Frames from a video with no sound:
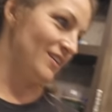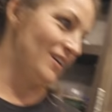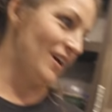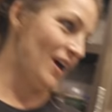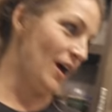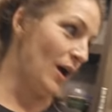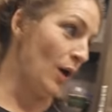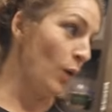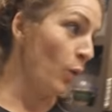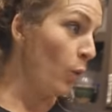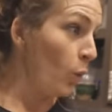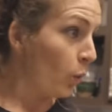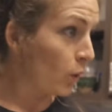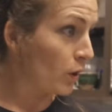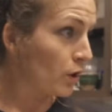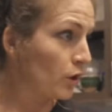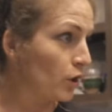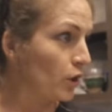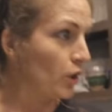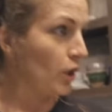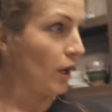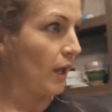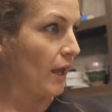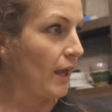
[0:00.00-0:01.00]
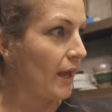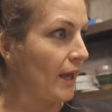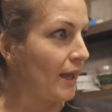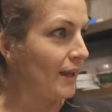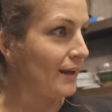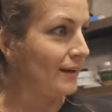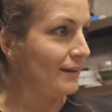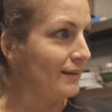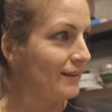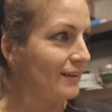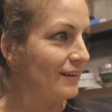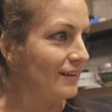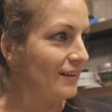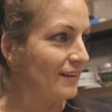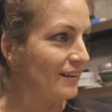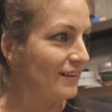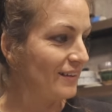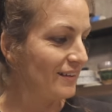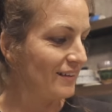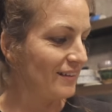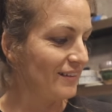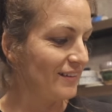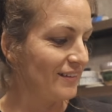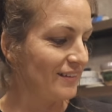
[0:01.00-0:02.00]
Amazon? I, ordered it. She
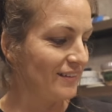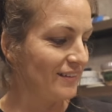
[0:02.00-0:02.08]
ordered it.